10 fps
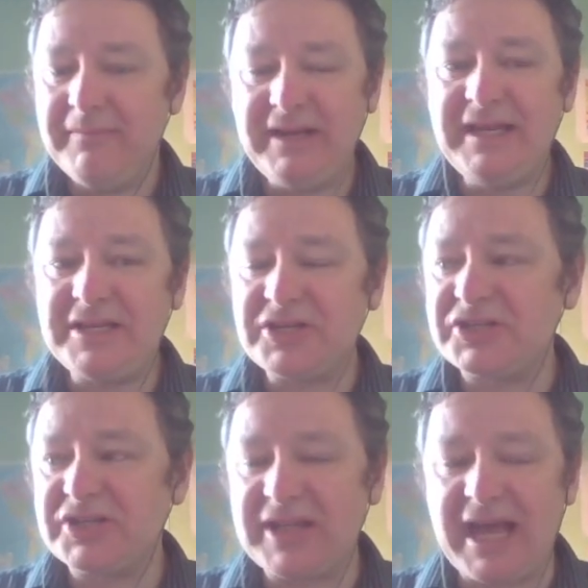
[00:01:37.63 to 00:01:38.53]
But in
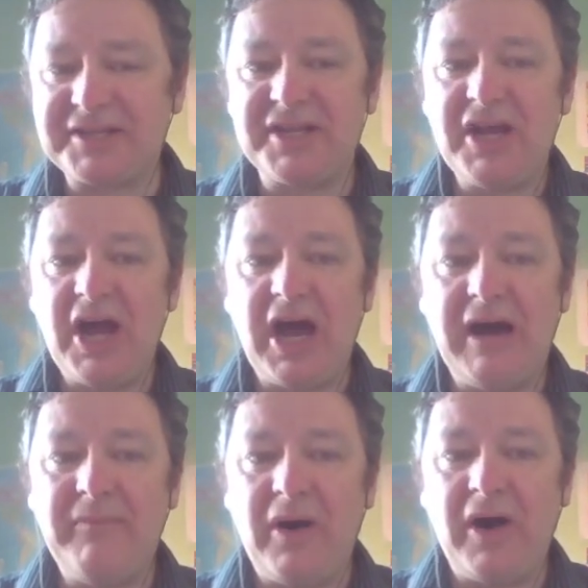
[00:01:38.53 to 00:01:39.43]
addition to that,
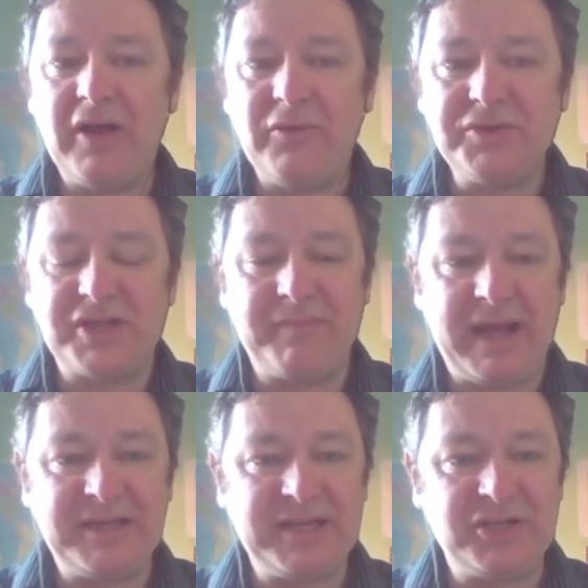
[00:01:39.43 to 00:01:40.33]
I also
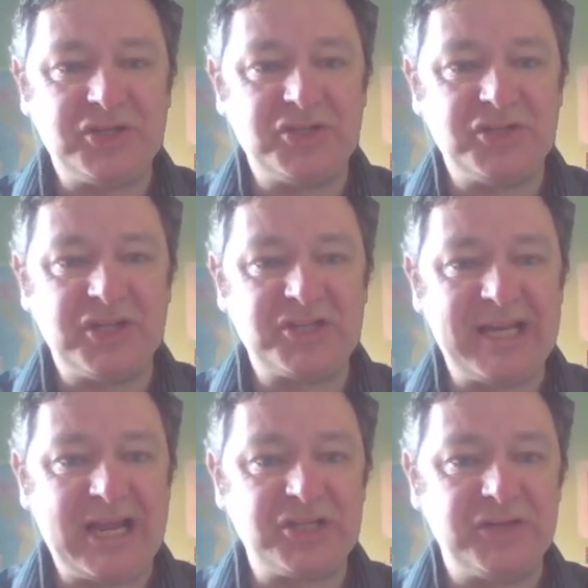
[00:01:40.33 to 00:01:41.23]
pay attention to the
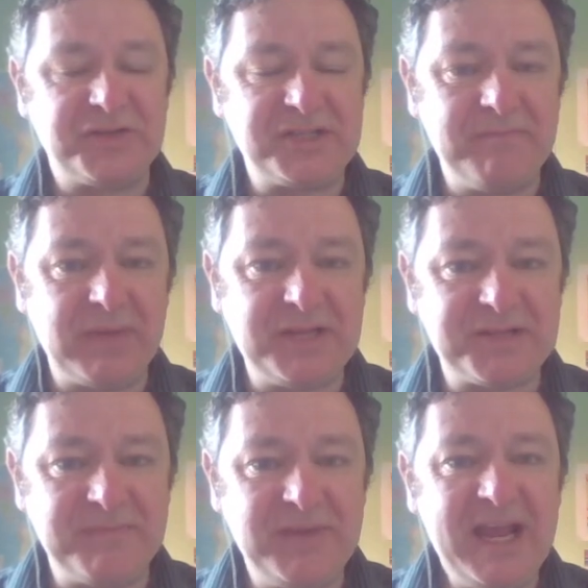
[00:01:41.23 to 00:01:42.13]
selection of
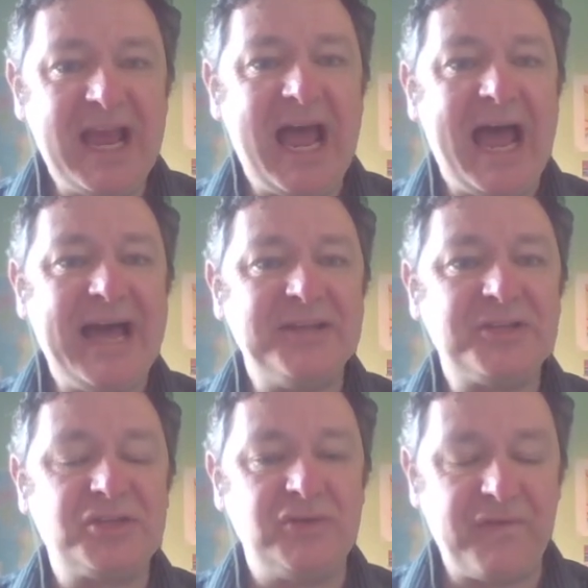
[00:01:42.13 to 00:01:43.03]
symbolism and
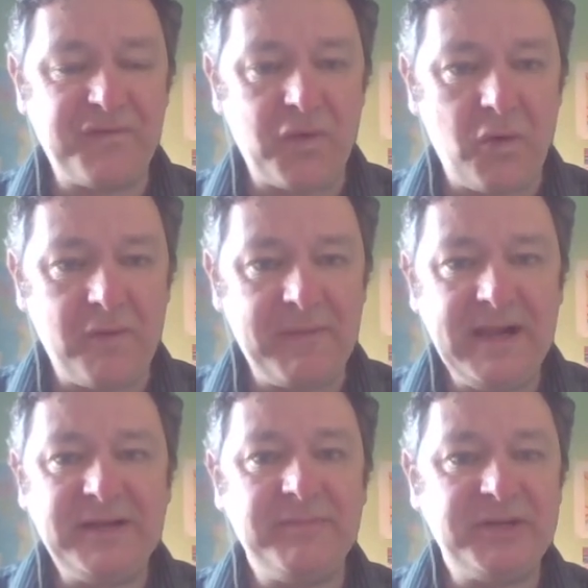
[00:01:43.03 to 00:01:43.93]
to the form,
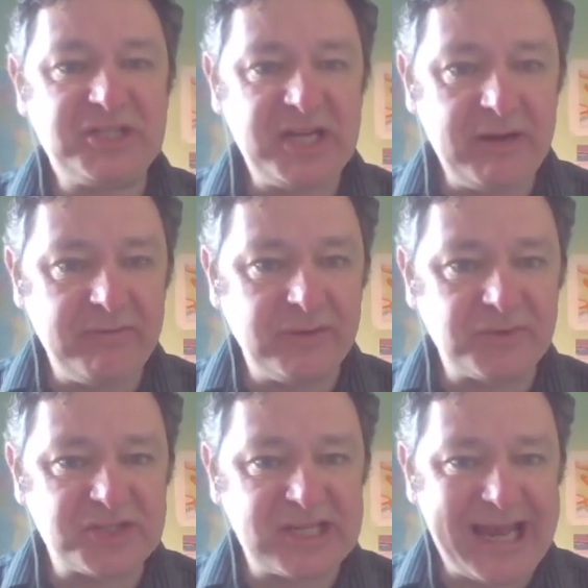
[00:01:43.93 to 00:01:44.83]
the
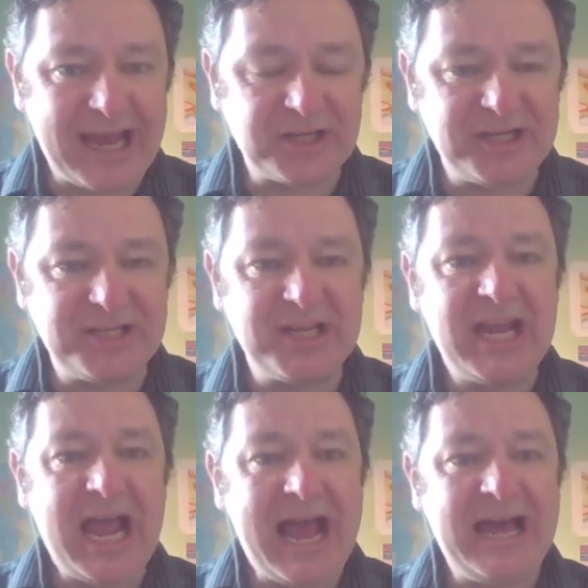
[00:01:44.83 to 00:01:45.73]
materials selected,
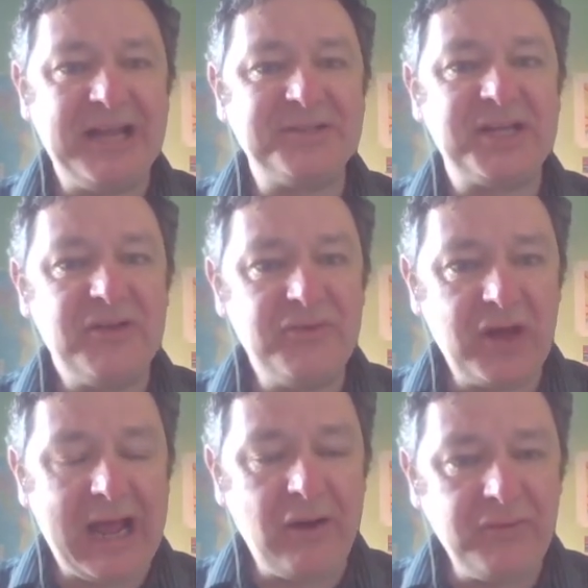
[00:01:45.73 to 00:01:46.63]
and
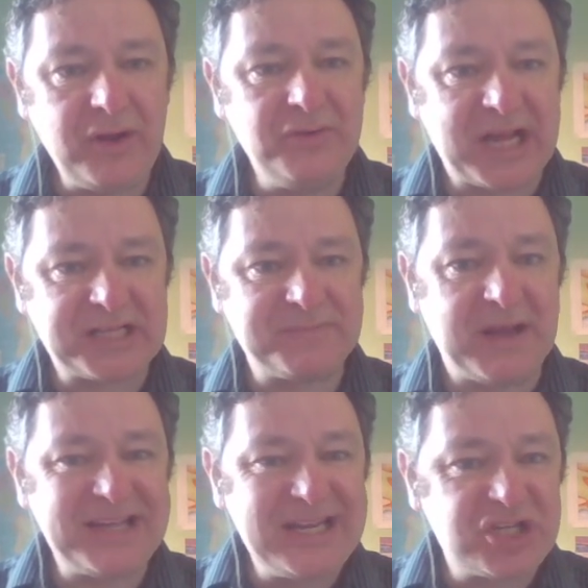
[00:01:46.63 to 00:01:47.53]
how those
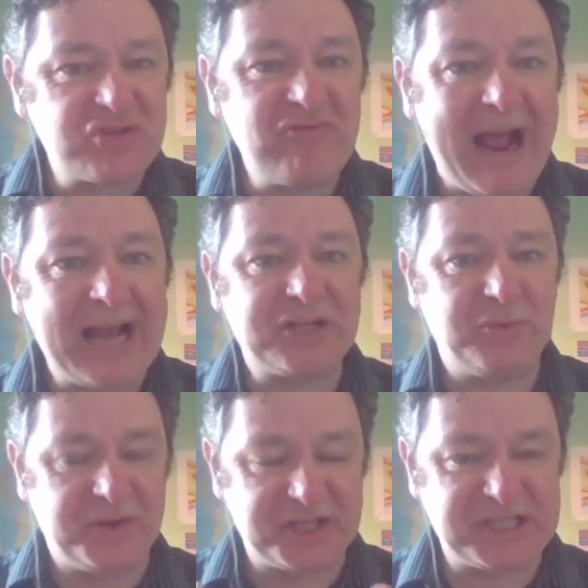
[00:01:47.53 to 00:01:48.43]
aspects interact
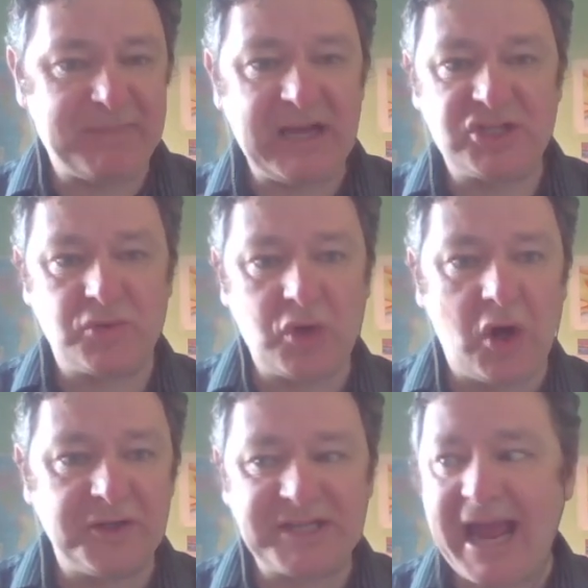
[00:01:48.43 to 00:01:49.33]
with the spatial
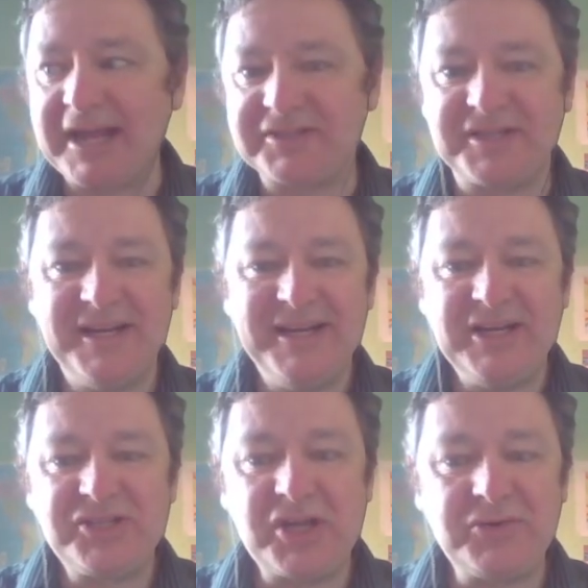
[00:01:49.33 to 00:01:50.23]
context.
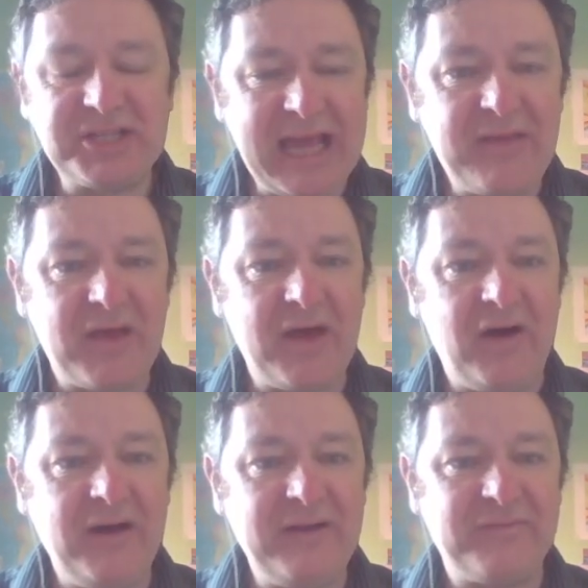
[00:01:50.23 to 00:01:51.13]
So together,
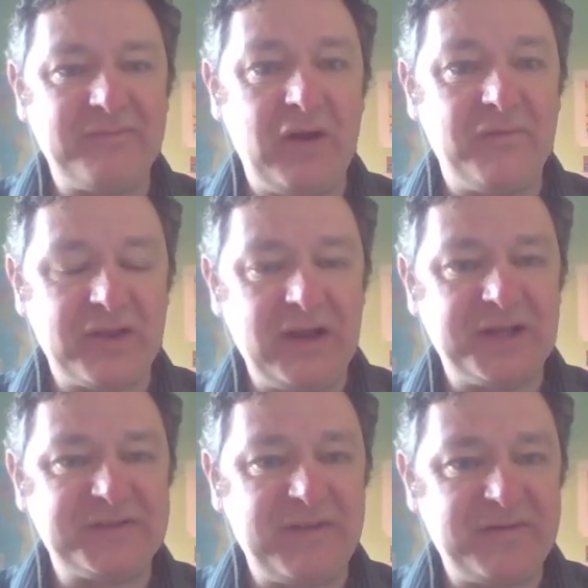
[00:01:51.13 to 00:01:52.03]
I have, over the
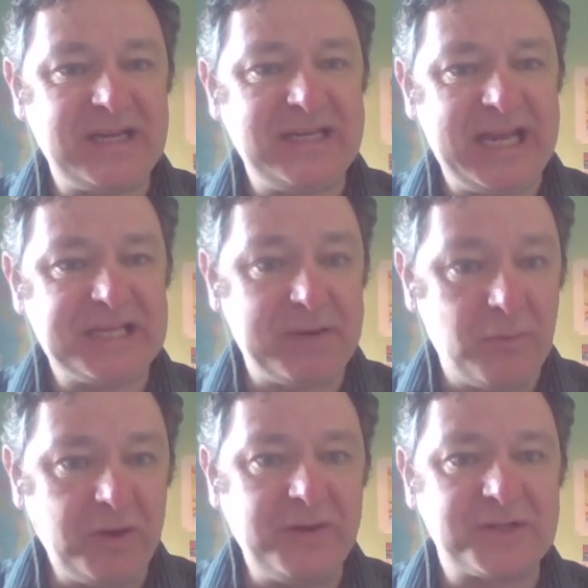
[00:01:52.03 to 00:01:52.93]
last 15 years,
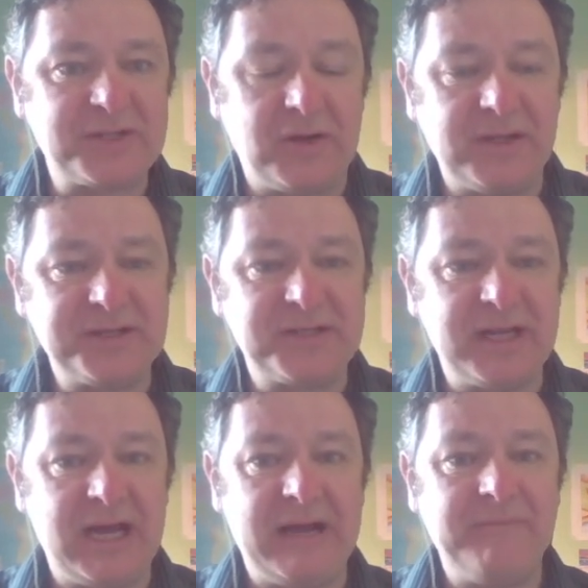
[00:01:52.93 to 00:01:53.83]
been one of the scholars
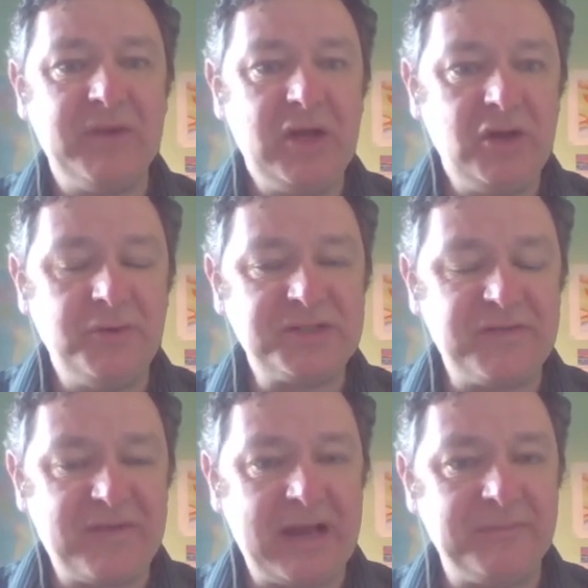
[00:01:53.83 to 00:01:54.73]
who has
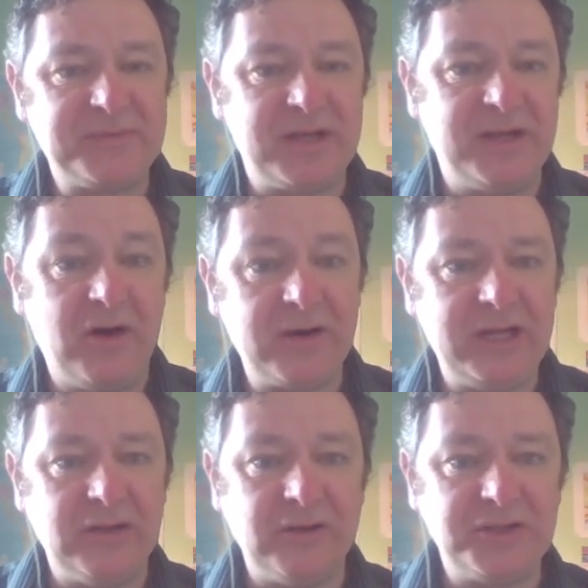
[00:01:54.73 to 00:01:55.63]
developed an
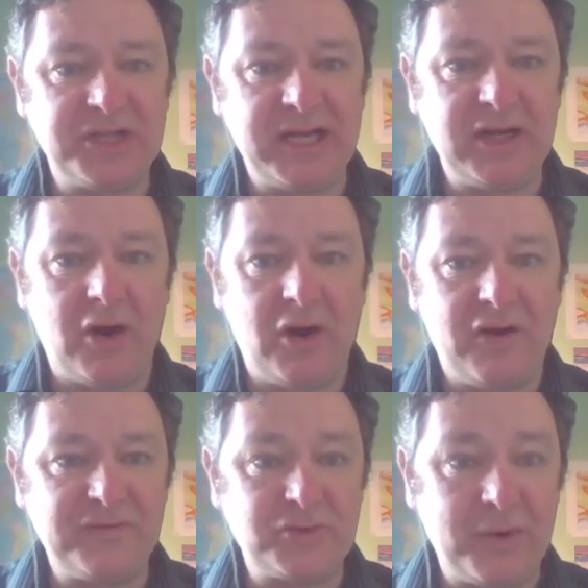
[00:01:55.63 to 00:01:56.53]
archaeology
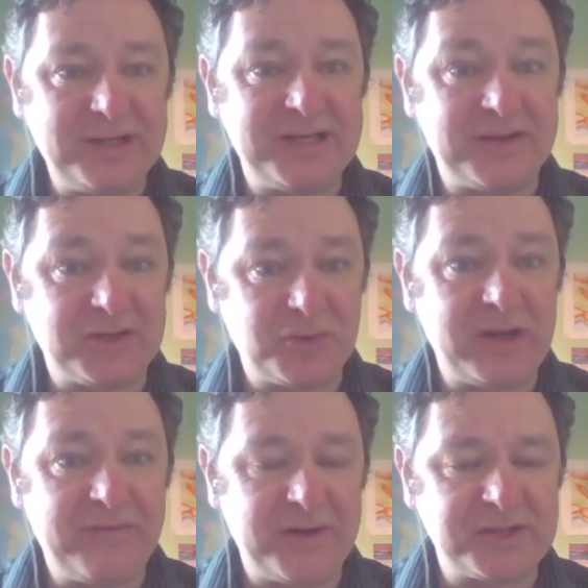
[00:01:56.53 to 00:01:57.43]
of 20th and
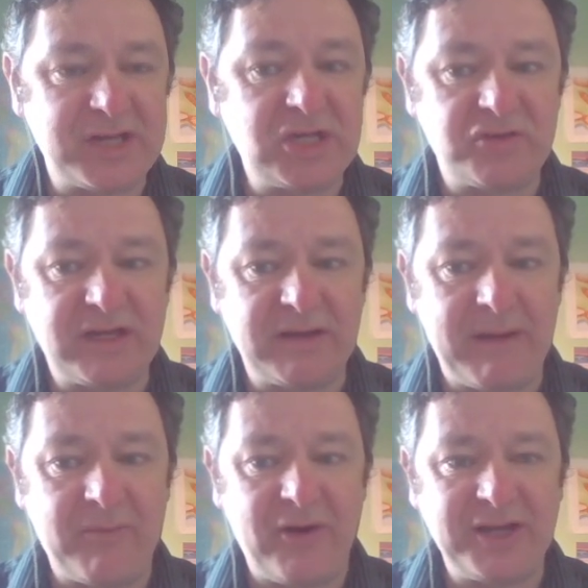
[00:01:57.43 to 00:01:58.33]
21st century
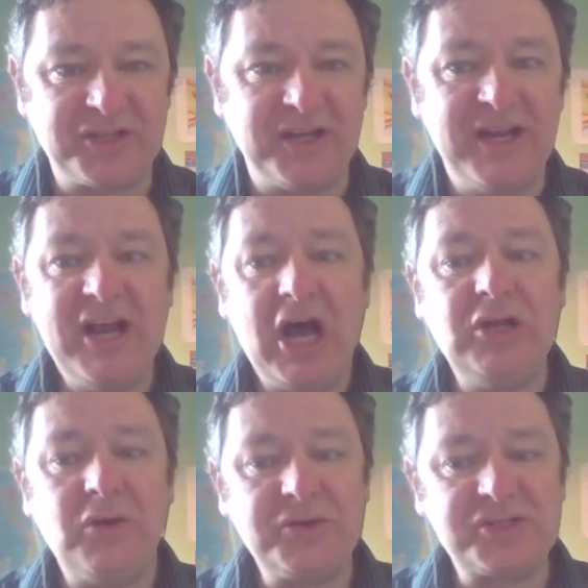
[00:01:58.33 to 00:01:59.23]
commemoration
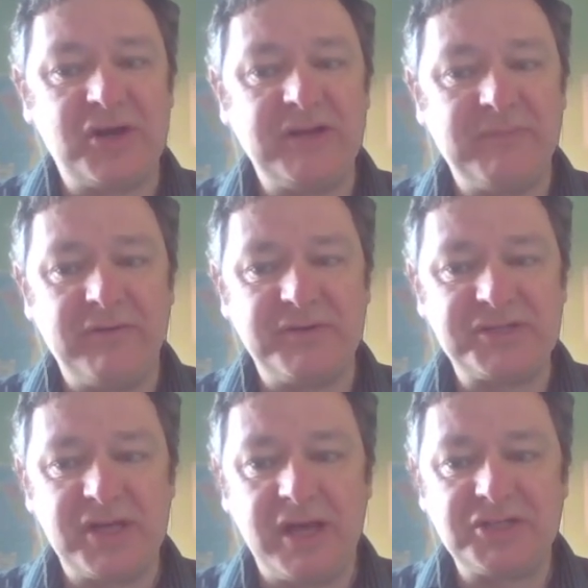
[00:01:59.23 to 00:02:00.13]
alongside my
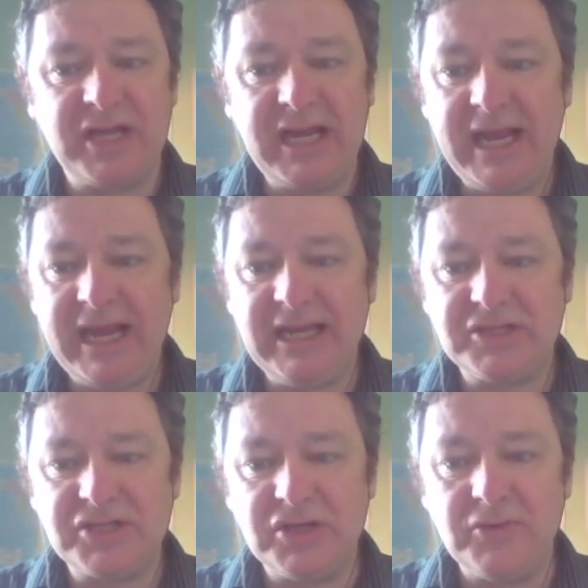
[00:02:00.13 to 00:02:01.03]
research
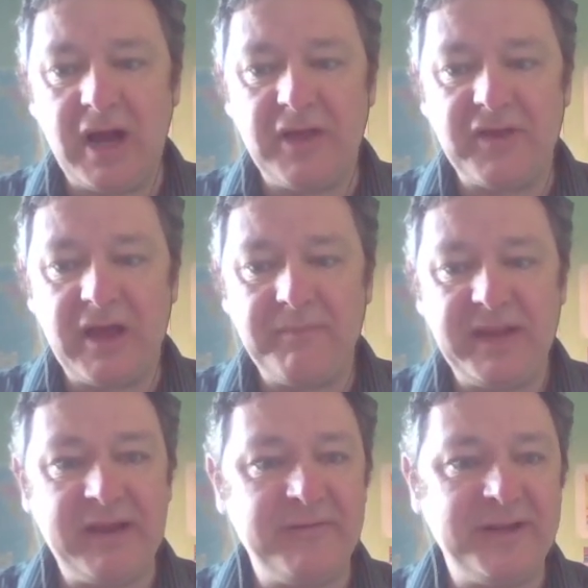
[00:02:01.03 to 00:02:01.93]
into other
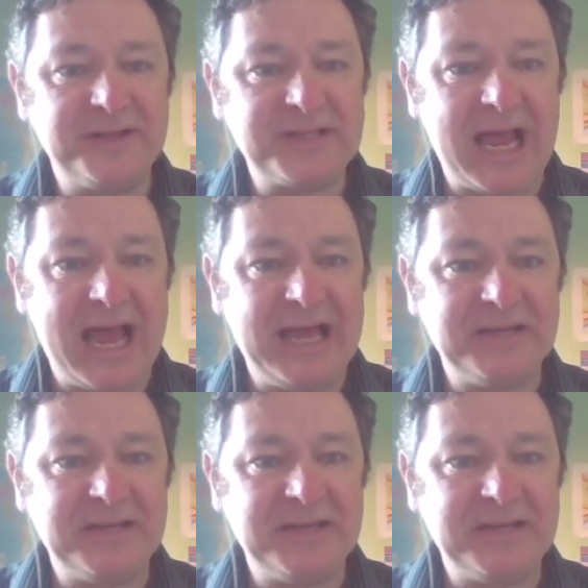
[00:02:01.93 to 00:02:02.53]
periods and